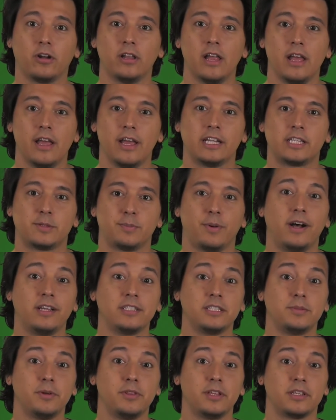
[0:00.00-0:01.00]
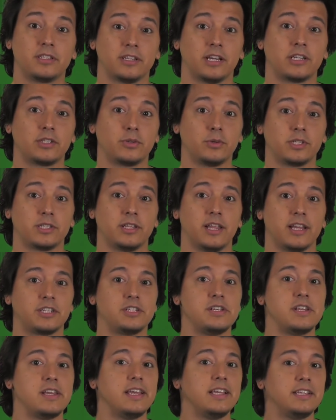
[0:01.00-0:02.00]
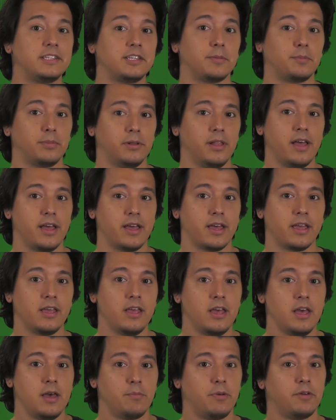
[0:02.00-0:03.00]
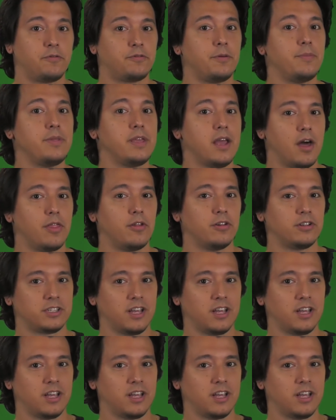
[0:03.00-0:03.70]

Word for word: all, it's possible that sexual selection is at play, but from the other